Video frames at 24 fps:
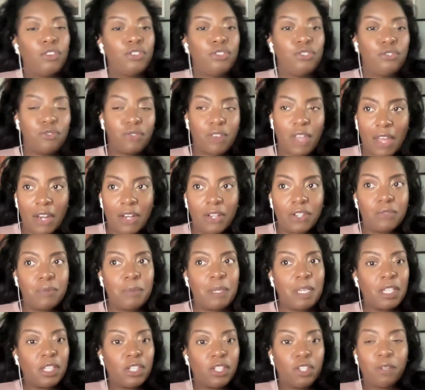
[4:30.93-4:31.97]
You've got to
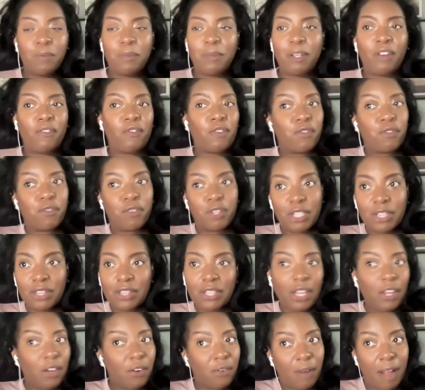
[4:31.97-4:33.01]
be a little bit of a free
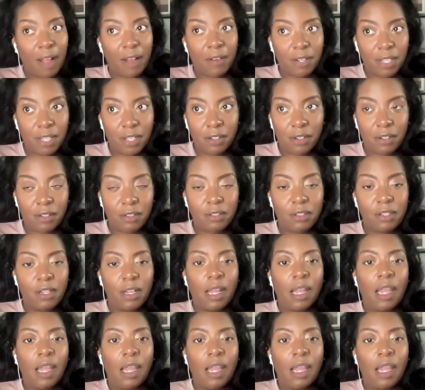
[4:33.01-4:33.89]
thinker out here.